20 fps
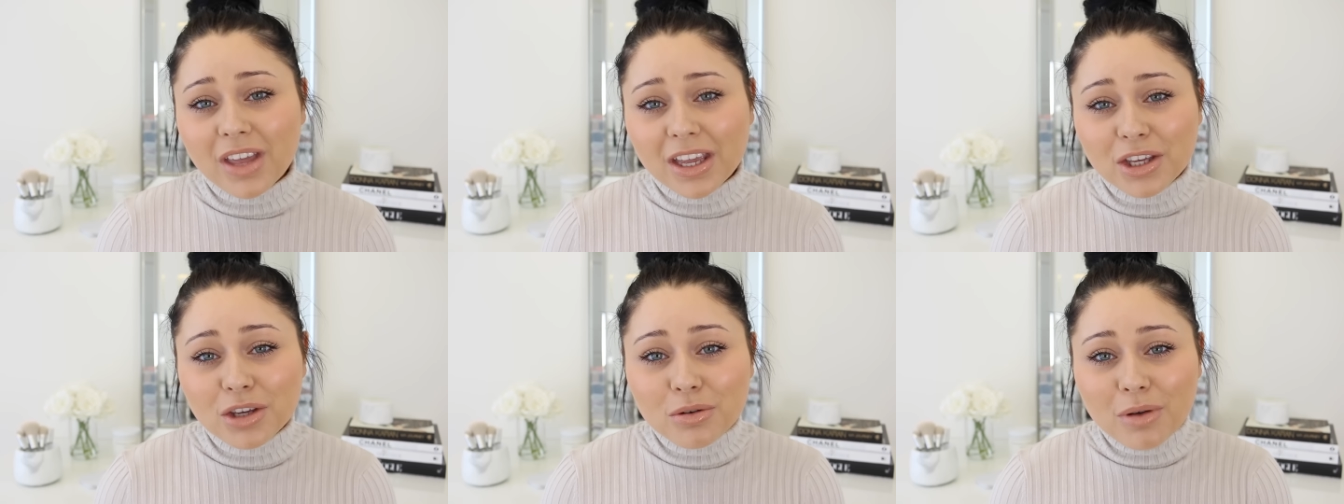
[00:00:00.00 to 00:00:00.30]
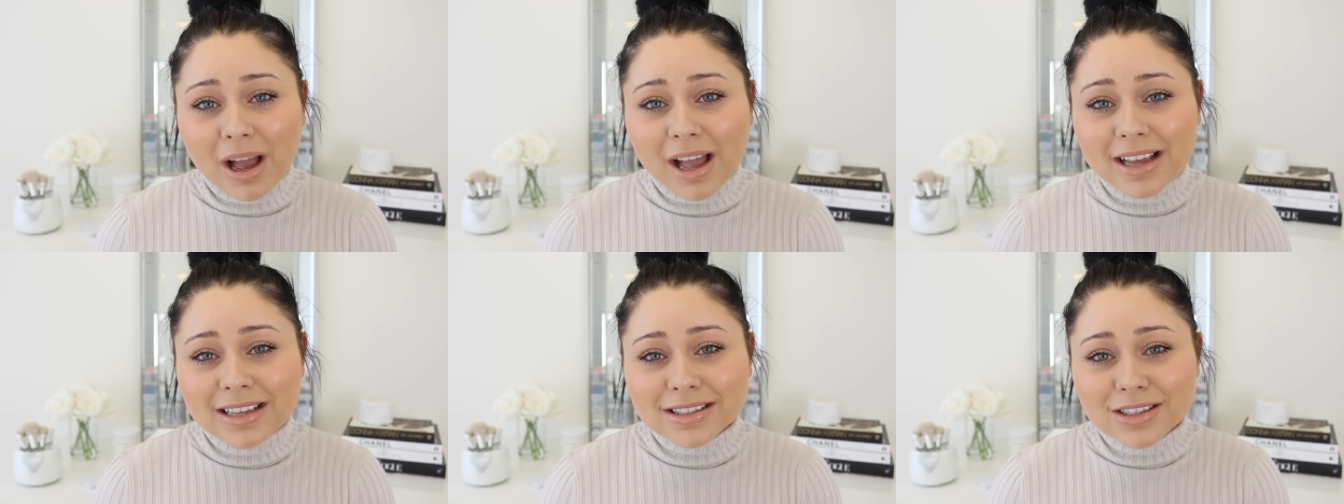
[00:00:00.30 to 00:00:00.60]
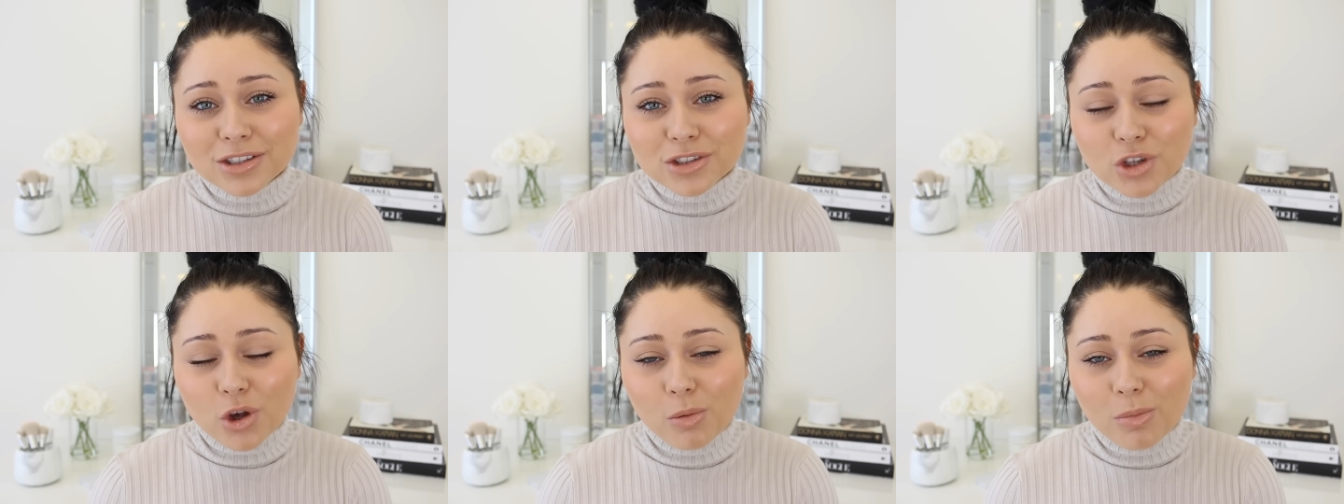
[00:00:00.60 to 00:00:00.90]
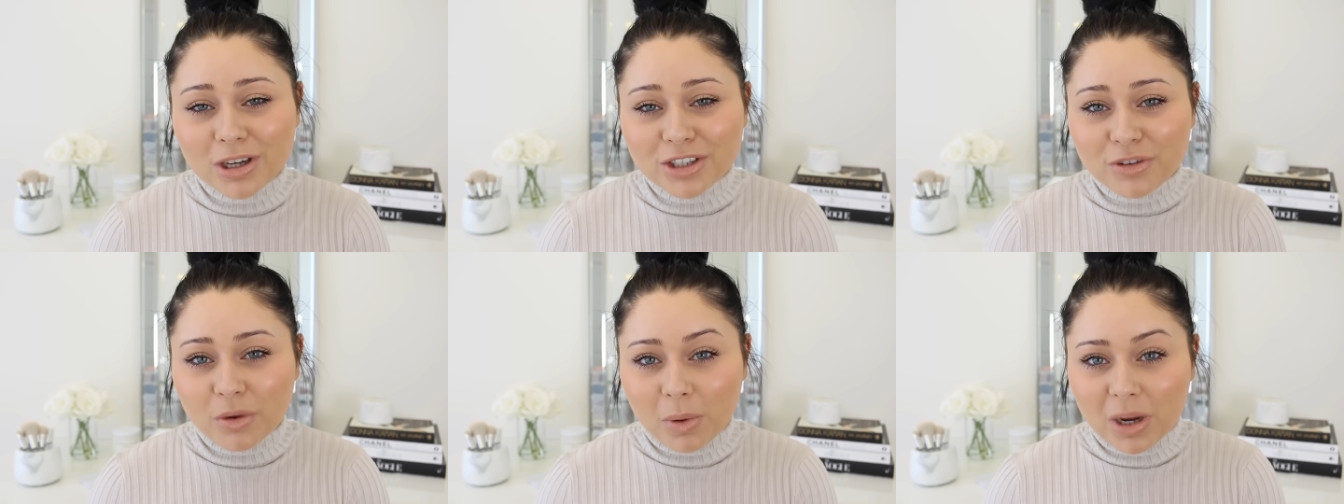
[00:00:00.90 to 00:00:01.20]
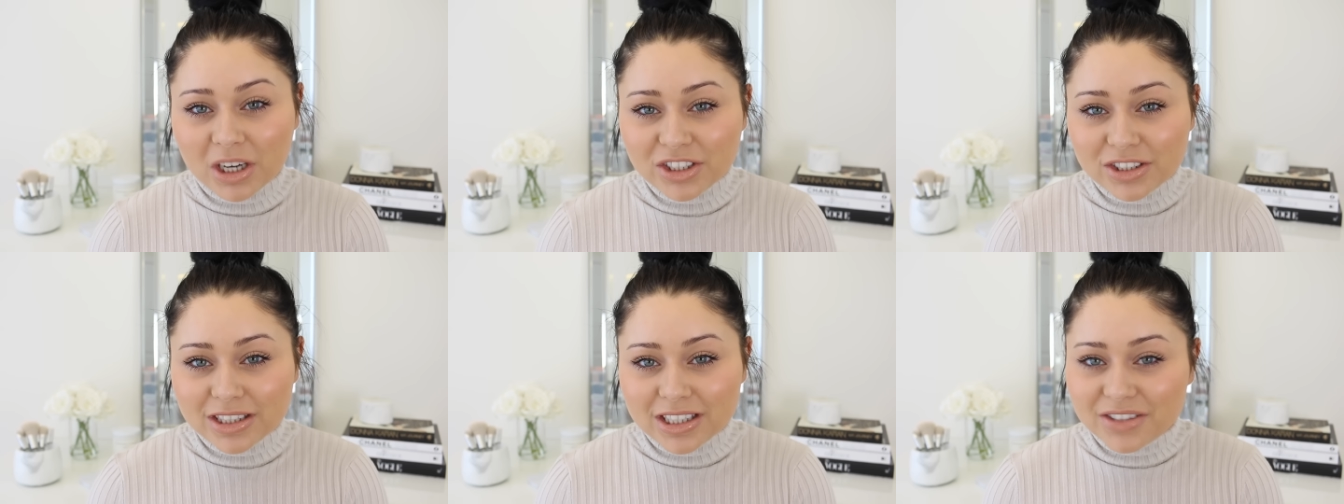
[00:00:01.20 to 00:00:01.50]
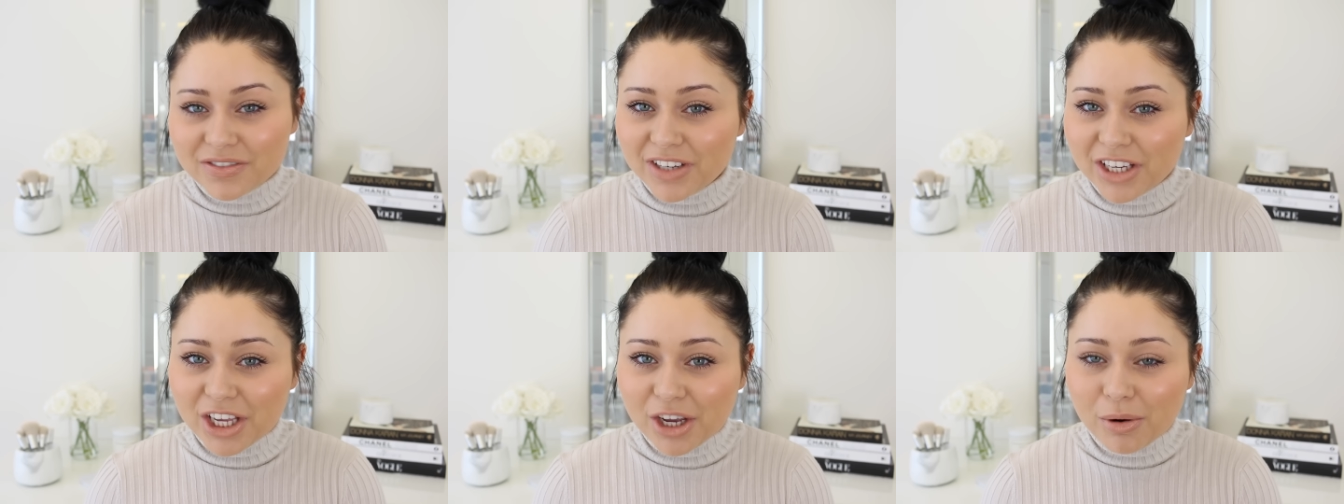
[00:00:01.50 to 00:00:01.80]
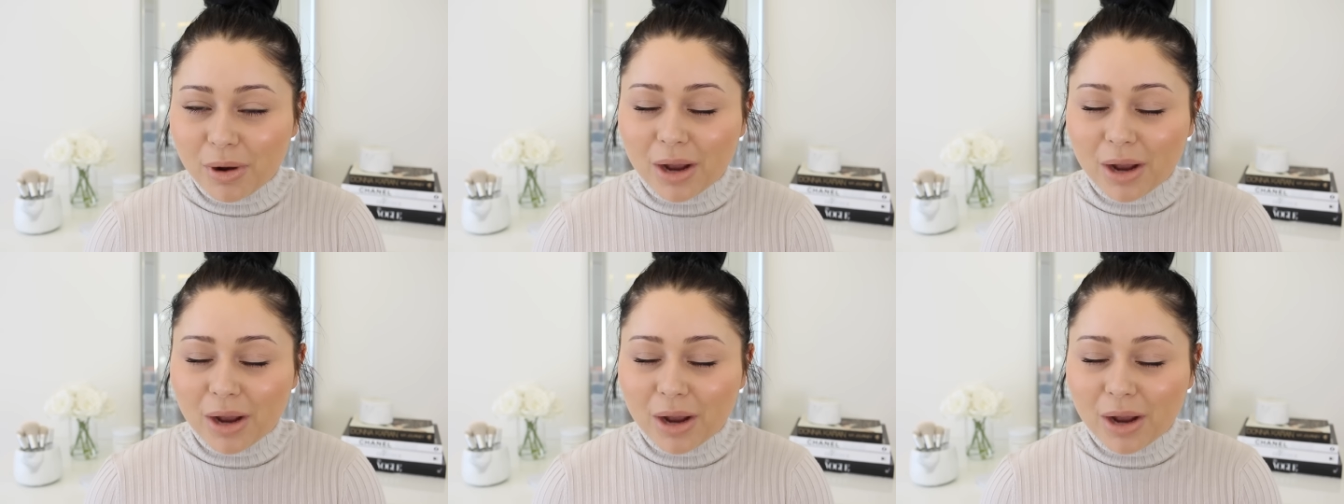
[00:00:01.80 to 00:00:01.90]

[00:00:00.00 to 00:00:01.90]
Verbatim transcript: Thank you guys so much for watching this video.